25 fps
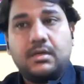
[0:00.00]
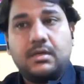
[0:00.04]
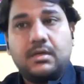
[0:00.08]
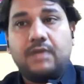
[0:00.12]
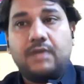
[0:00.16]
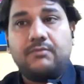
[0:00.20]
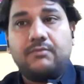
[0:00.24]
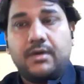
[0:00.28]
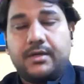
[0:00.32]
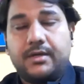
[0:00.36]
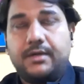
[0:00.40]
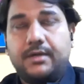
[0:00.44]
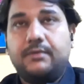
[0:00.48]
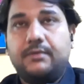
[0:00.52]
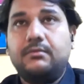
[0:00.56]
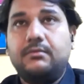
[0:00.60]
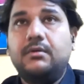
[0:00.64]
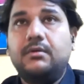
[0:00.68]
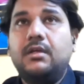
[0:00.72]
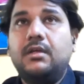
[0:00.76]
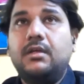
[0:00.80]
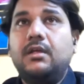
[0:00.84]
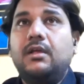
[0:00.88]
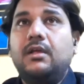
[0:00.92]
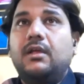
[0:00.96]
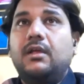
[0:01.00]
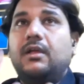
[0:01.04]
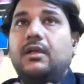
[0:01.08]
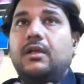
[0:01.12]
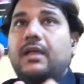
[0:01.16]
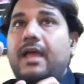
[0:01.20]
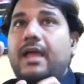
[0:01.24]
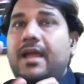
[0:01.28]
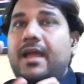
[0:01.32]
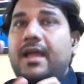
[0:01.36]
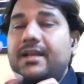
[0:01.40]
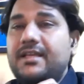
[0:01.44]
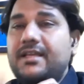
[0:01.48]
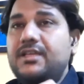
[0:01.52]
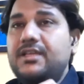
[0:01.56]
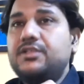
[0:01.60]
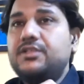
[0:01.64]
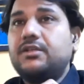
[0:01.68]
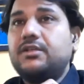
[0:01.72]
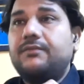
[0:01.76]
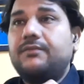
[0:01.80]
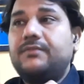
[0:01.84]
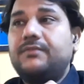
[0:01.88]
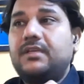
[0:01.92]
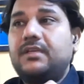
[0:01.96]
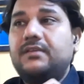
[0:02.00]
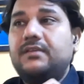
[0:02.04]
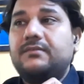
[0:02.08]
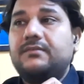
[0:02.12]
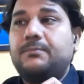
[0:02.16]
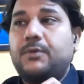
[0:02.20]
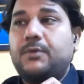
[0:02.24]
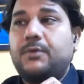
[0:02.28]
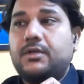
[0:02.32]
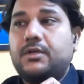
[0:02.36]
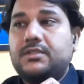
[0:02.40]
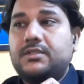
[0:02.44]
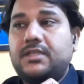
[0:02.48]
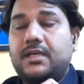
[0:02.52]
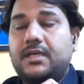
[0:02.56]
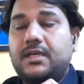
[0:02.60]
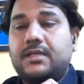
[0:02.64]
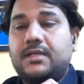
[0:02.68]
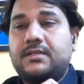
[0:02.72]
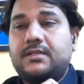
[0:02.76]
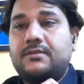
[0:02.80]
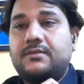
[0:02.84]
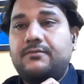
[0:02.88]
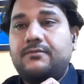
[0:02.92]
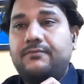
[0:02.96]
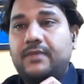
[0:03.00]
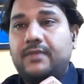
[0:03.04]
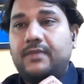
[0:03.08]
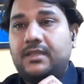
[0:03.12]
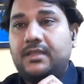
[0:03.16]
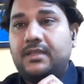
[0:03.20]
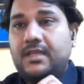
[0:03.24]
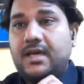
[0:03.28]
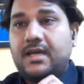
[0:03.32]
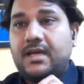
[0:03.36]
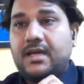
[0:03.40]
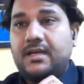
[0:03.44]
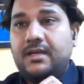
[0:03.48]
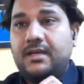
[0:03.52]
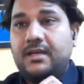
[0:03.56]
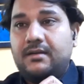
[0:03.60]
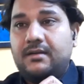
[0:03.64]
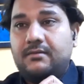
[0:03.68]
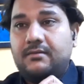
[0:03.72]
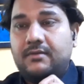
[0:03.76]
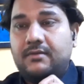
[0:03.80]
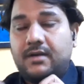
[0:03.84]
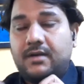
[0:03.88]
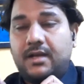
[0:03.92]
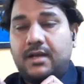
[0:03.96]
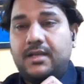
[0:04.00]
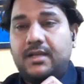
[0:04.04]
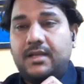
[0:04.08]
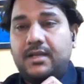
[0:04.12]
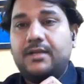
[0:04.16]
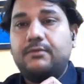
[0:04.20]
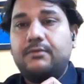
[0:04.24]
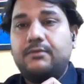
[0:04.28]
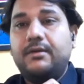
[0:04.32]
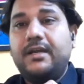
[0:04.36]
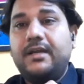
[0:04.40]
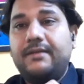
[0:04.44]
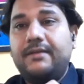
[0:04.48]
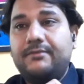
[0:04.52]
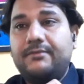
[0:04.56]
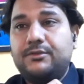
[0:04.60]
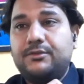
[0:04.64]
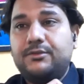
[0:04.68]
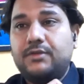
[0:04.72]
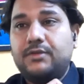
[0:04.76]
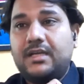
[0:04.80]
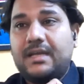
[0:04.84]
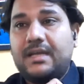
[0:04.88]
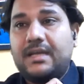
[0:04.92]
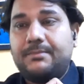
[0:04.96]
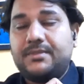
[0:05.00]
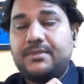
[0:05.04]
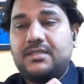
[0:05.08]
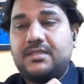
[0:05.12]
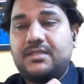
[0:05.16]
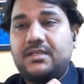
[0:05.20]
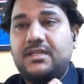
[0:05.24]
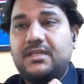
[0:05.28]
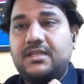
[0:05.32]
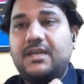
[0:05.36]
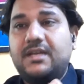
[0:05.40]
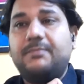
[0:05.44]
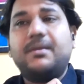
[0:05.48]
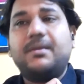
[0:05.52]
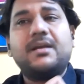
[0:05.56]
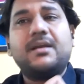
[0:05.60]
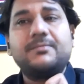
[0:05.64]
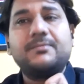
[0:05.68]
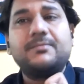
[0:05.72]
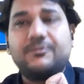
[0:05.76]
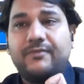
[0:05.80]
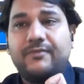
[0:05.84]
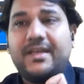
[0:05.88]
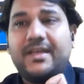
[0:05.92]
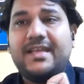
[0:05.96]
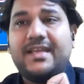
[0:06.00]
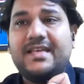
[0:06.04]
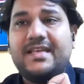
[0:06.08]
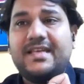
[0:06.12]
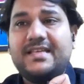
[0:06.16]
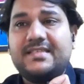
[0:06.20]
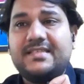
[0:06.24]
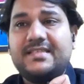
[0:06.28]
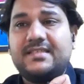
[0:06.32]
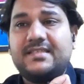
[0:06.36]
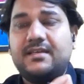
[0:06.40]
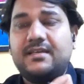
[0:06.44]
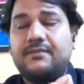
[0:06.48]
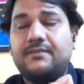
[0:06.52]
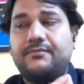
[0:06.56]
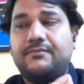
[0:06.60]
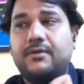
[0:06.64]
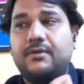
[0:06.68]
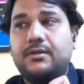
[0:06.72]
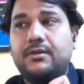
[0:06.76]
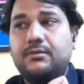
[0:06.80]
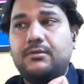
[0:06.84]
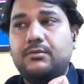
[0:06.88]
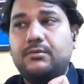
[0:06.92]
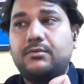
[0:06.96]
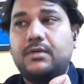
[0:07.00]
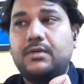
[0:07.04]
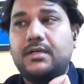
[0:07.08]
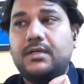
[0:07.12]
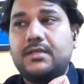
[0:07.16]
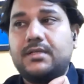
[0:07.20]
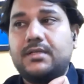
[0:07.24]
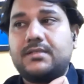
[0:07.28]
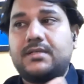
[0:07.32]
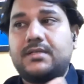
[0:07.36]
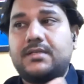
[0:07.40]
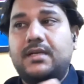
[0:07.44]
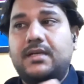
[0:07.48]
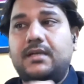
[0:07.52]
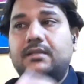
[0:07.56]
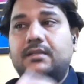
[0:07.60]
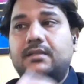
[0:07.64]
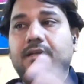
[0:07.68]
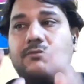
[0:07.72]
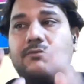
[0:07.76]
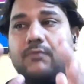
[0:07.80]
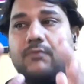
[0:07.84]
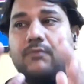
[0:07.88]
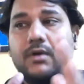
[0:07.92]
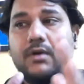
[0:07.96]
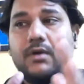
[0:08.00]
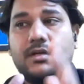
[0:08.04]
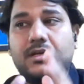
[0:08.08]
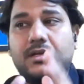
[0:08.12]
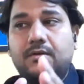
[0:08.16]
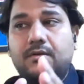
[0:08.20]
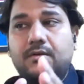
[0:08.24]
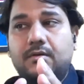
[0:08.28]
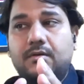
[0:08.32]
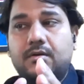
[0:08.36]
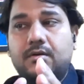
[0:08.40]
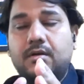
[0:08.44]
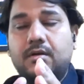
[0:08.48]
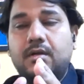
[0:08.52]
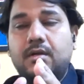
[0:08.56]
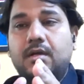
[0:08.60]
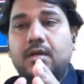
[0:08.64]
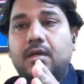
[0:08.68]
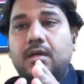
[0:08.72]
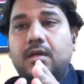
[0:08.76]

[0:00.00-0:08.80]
convert into. And each of these projects, when they are in running into individual capacity, it becomes very easier for you to understand that what are your